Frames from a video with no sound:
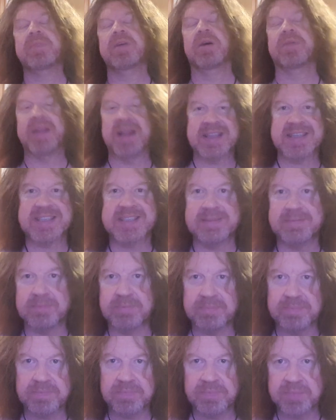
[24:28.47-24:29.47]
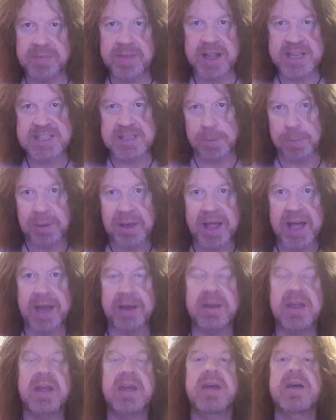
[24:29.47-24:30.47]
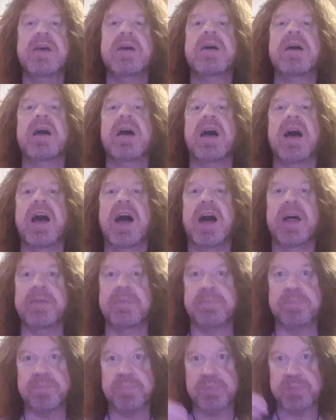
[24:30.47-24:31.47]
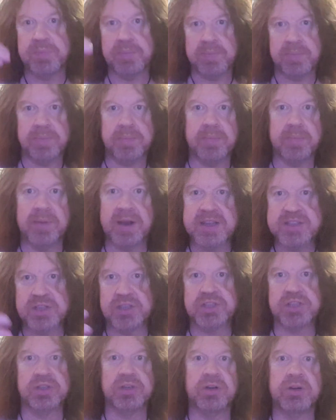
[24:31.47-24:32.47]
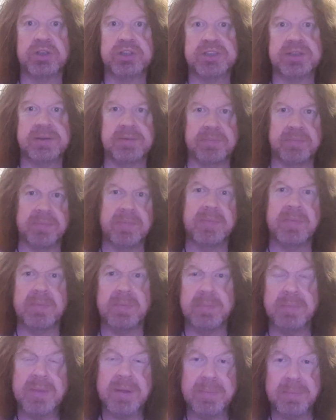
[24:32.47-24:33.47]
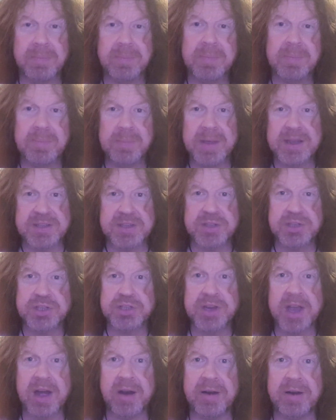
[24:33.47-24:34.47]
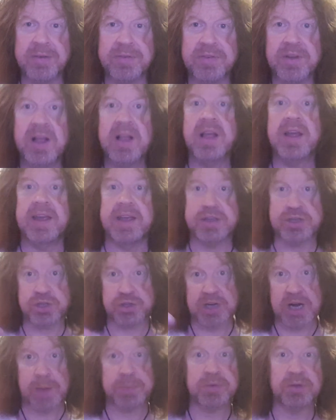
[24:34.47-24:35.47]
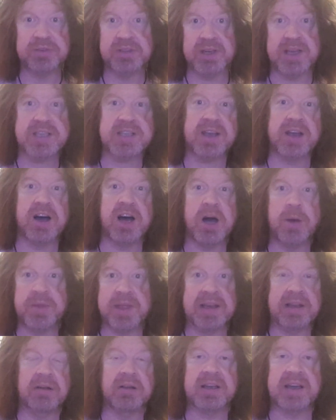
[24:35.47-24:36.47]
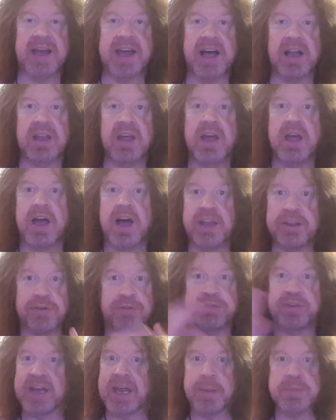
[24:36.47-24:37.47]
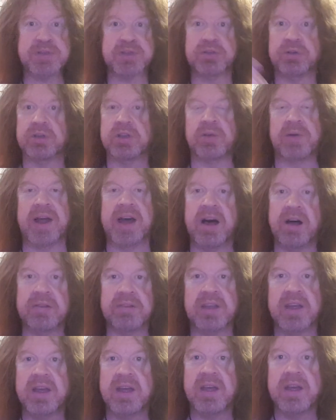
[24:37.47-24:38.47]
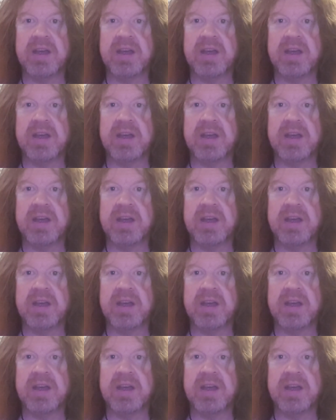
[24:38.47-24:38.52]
Yeah, that's that's the plan. And Melissa George, Mrs. Sheriff, is trapped under this car with a little girl, and the flames are all around.